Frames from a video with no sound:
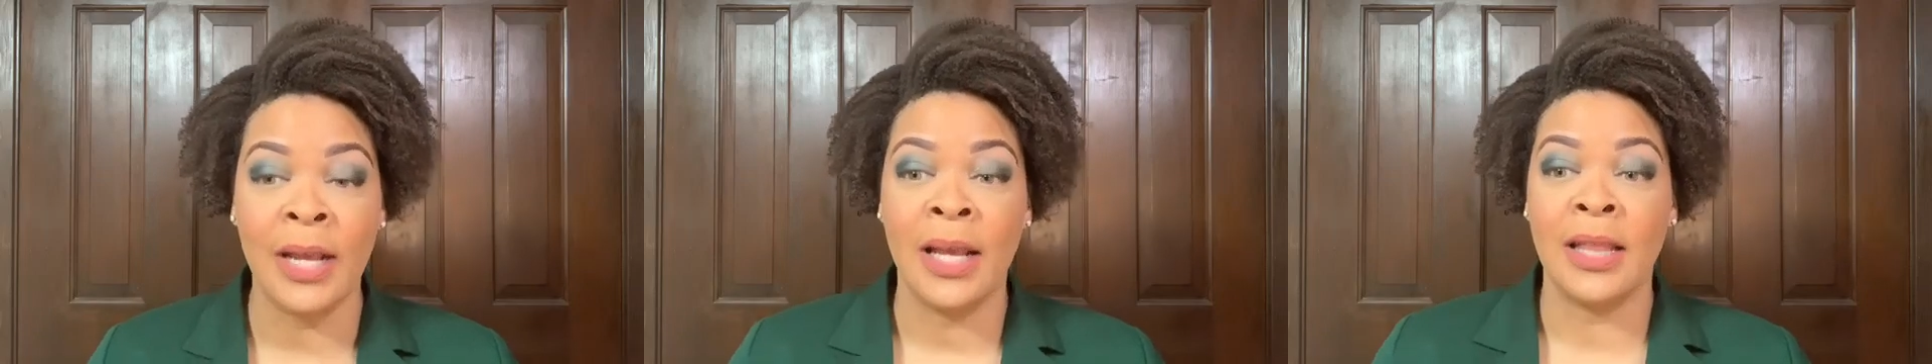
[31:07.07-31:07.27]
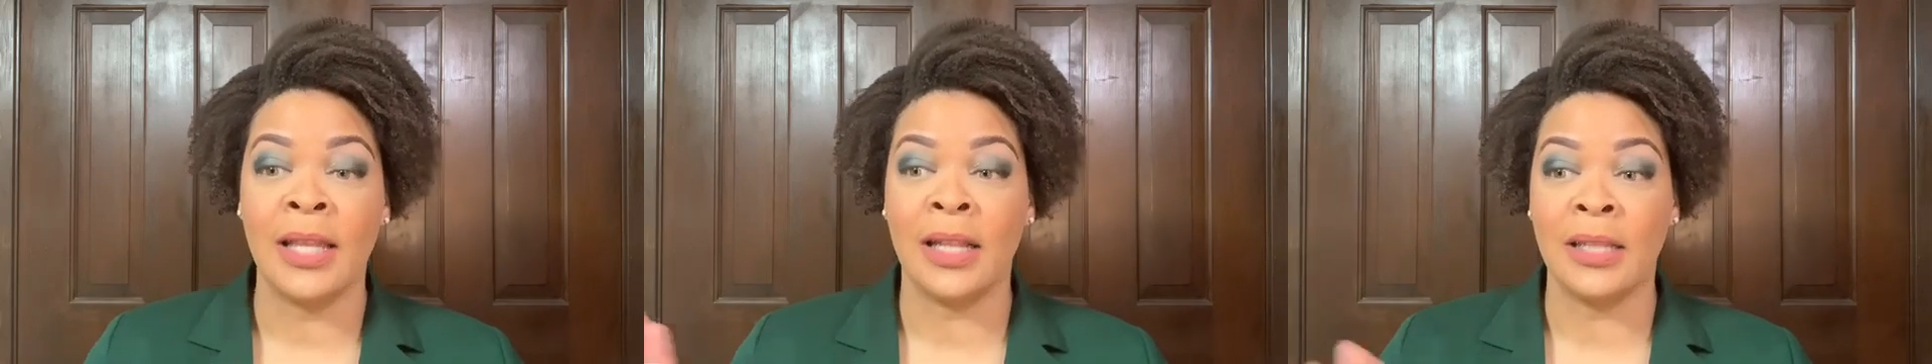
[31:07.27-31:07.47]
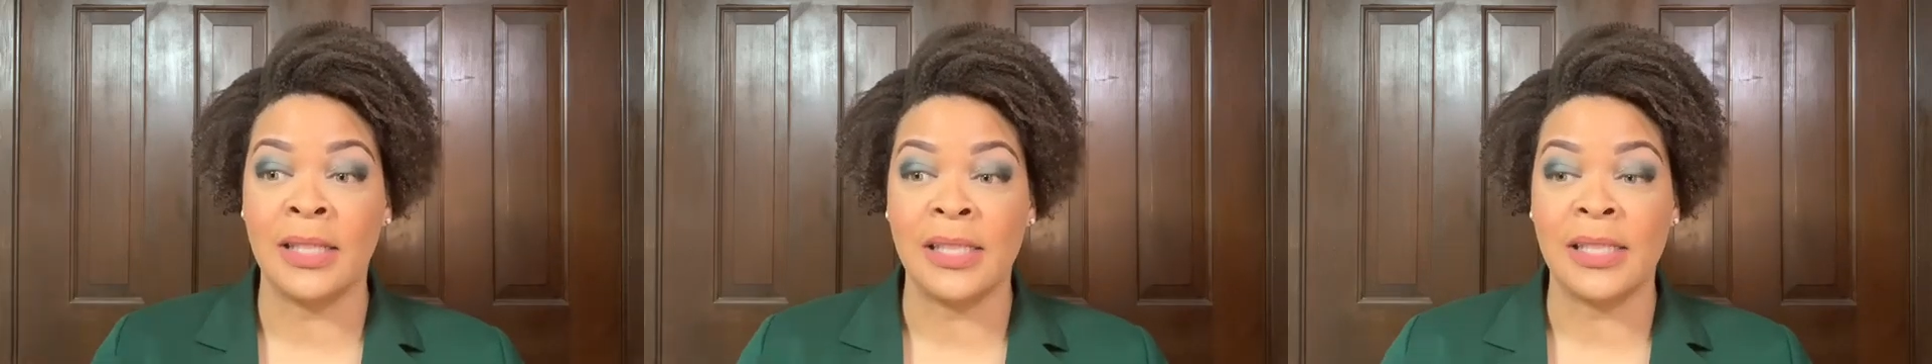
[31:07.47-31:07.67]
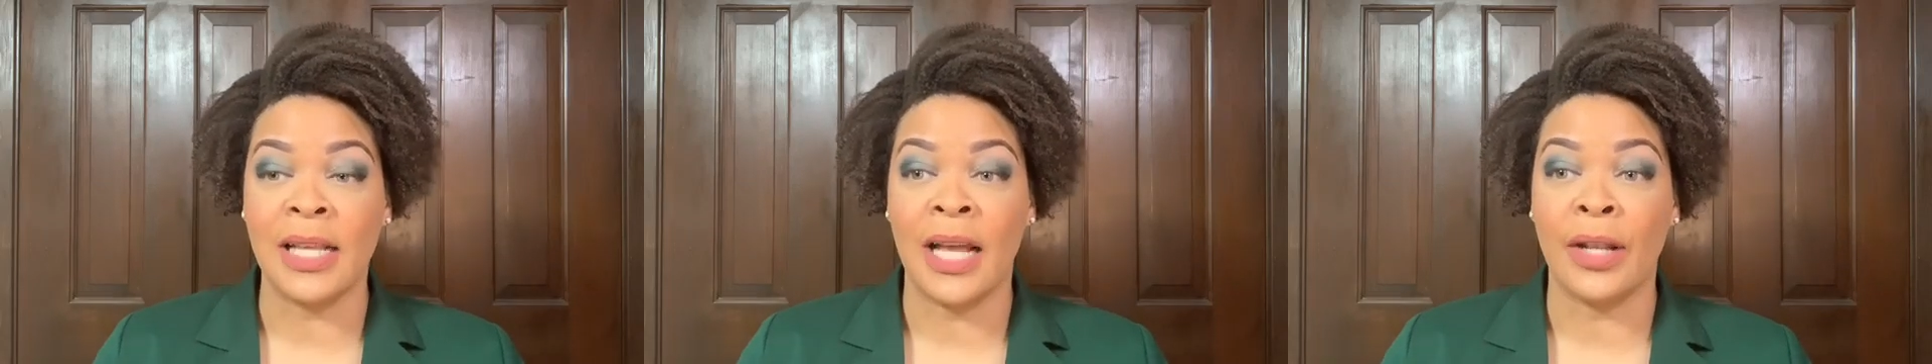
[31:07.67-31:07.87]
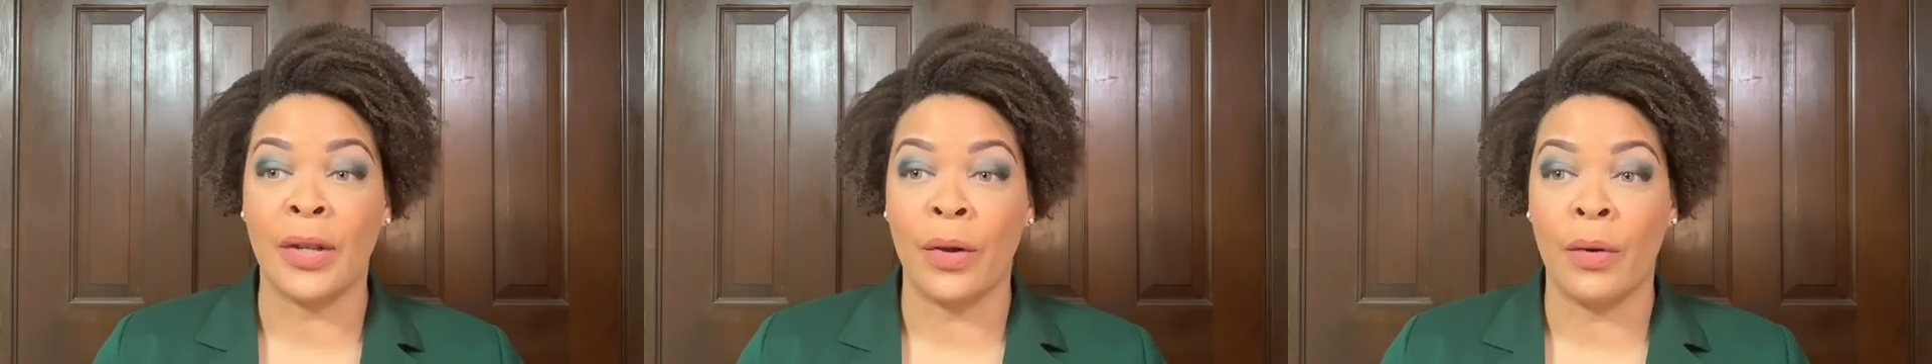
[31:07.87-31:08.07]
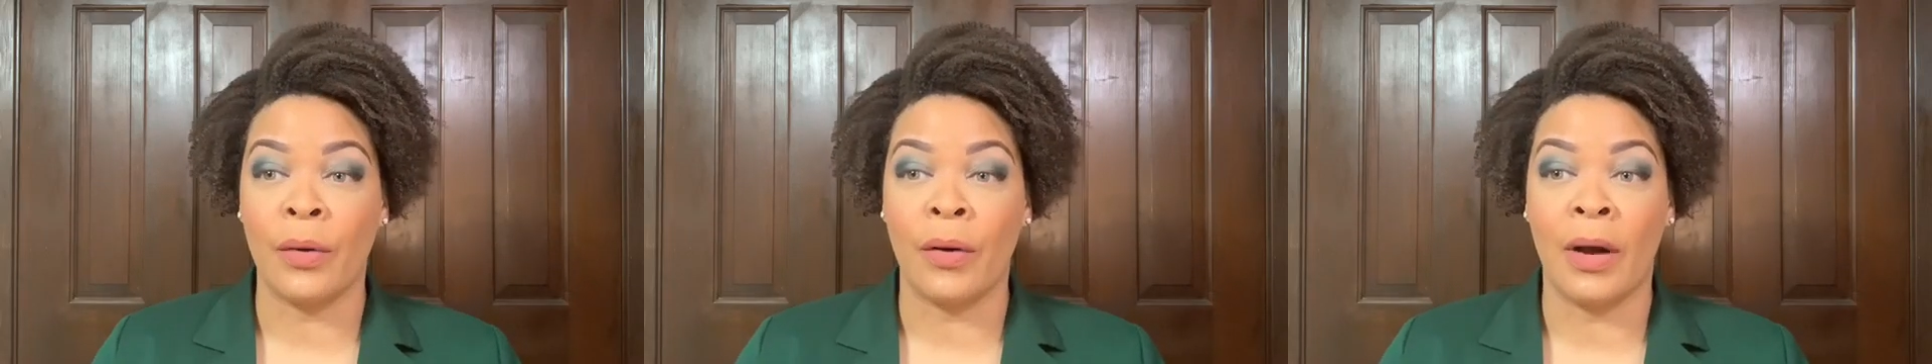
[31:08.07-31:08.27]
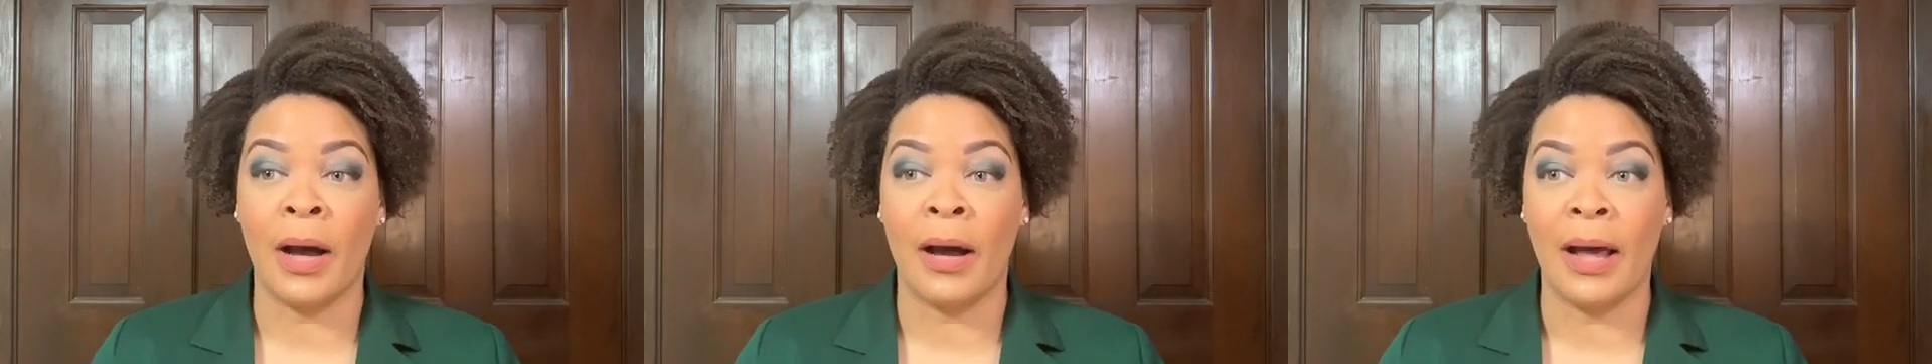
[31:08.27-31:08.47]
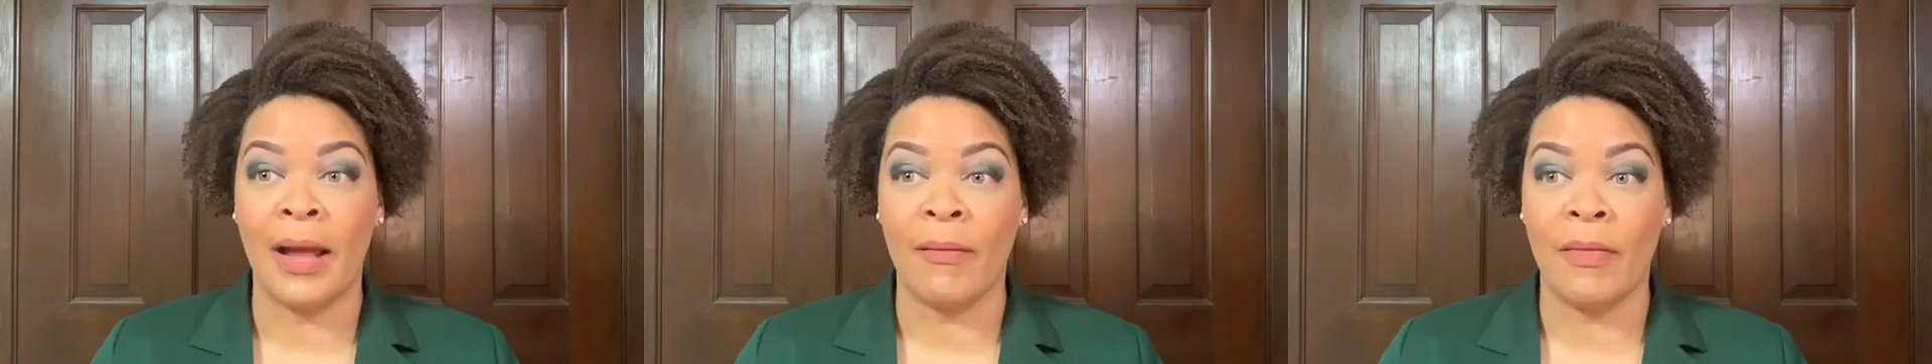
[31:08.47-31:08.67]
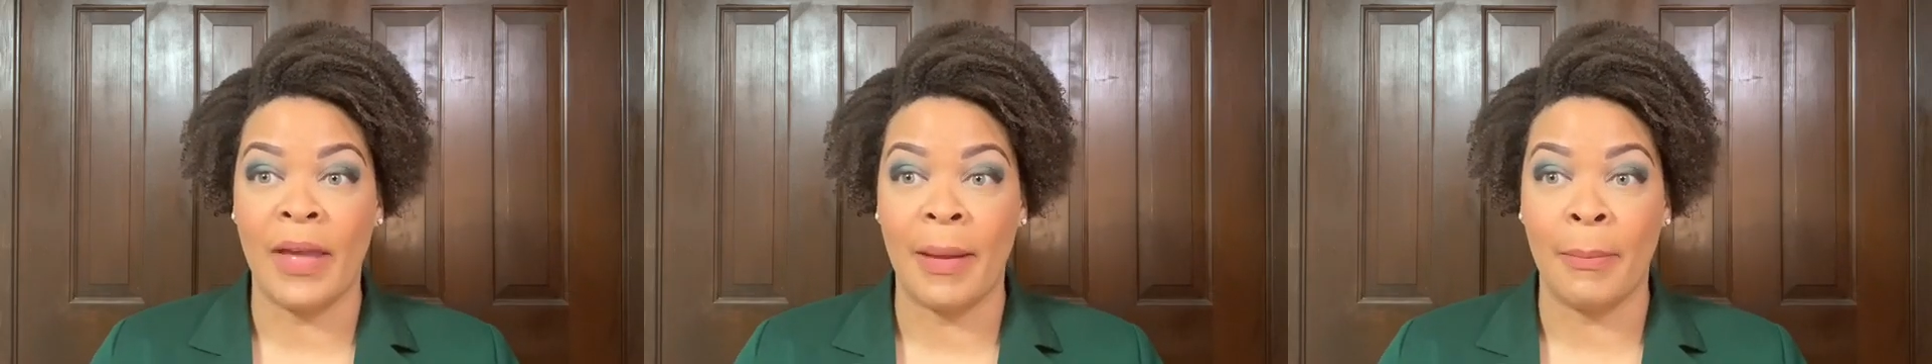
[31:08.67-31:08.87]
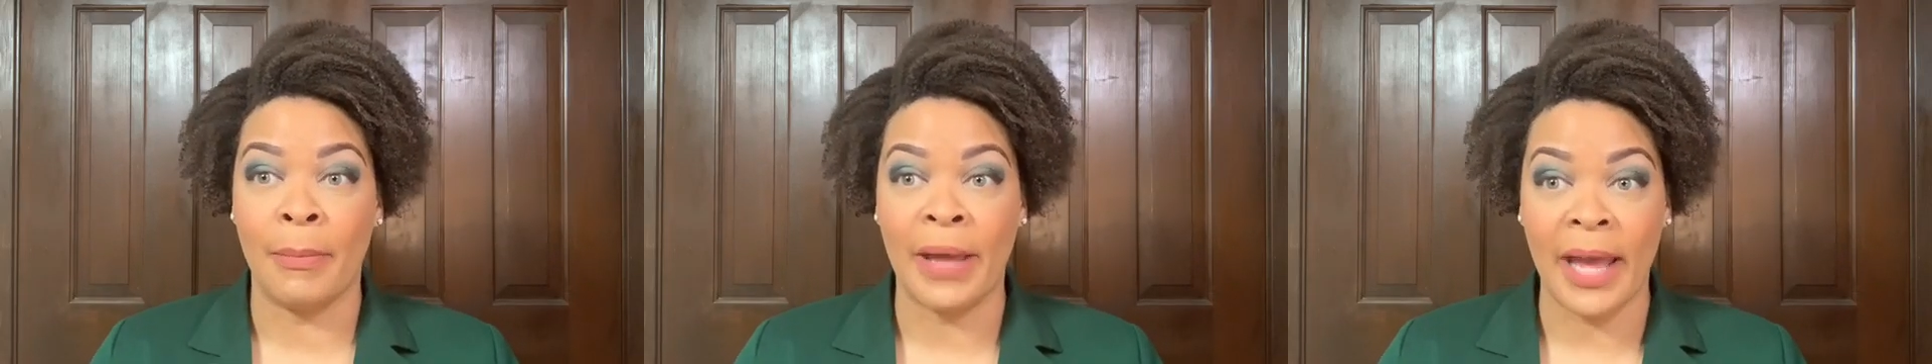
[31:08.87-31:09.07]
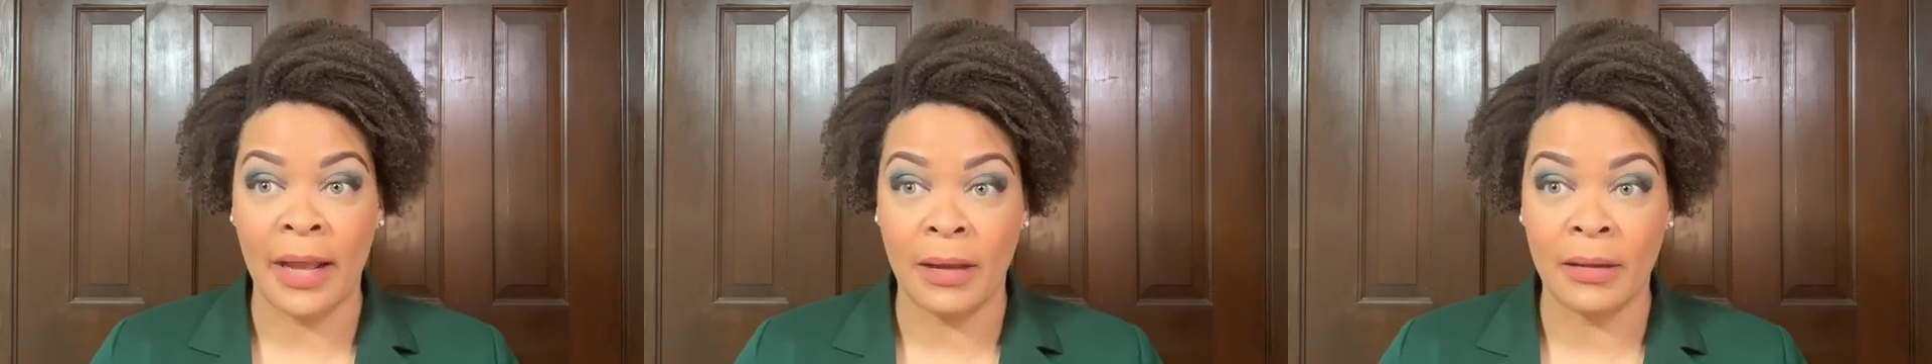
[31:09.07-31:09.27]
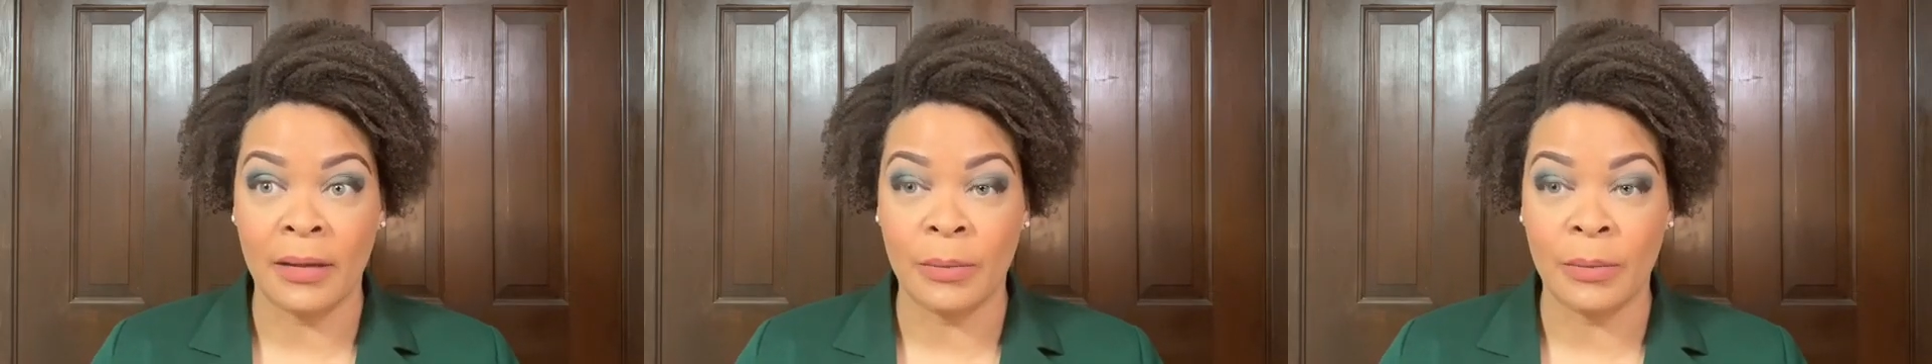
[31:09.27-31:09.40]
then at least I know I'll have that backup,